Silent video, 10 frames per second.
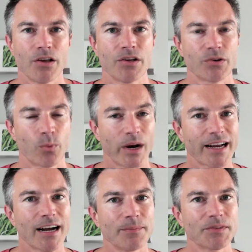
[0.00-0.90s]
So when it
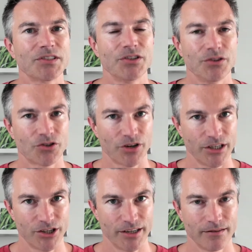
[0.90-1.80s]
comes to
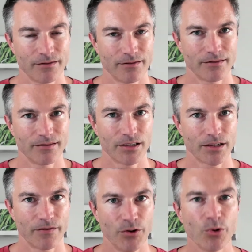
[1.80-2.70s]
nutrition, there's
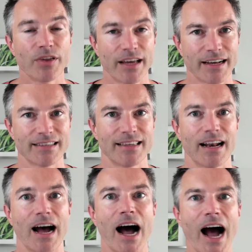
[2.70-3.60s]
a few things
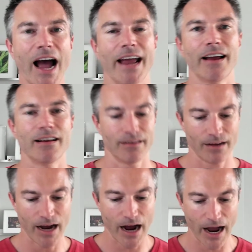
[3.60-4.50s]
that
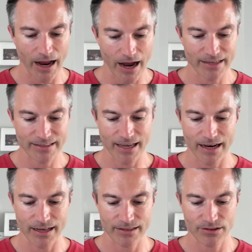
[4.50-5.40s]
I set
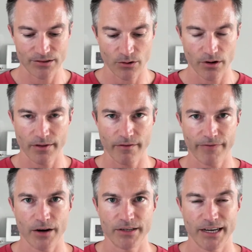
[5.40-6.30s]
as sort of the
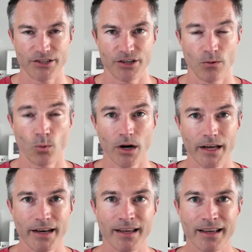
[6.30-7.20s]
foundation.
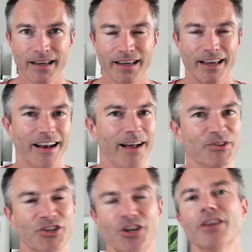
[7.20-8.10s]
One, and I'm
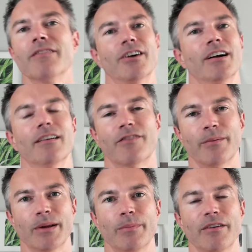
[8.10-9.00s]
sure you've heard it
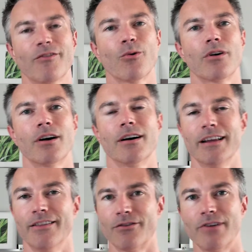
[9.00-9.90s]
from me before,
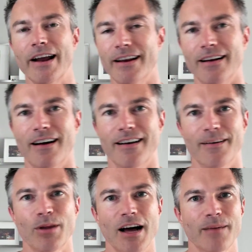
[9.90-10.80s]
either read it on a
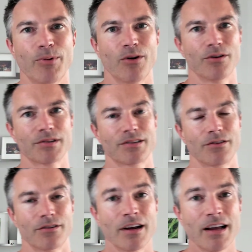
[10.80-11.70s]
blog post
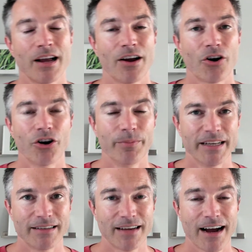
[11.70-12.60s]
or heard
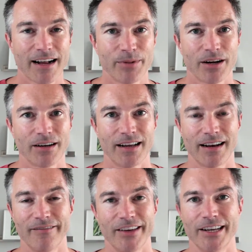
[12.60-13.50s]
me talk about it on
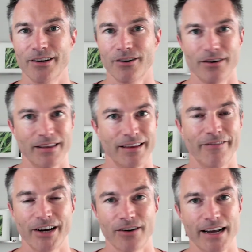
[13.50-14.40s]
a video in the
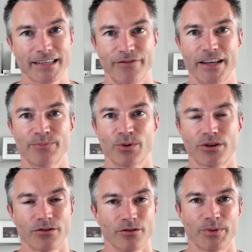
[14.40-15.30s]
VIGORESS Facebook
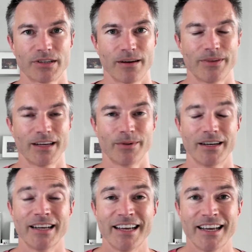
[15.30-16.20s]
group or something,
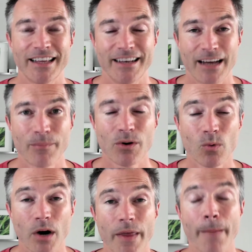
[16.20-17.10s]
but number
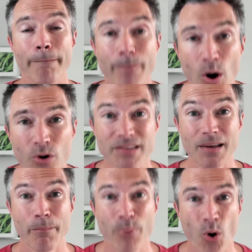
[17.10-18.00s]
one, the most
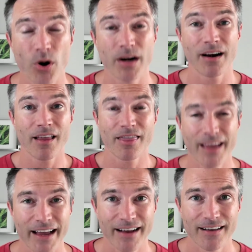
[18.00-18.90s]
important
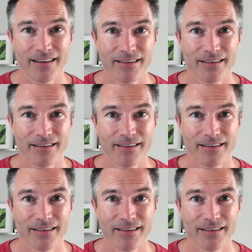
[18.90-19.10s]
thing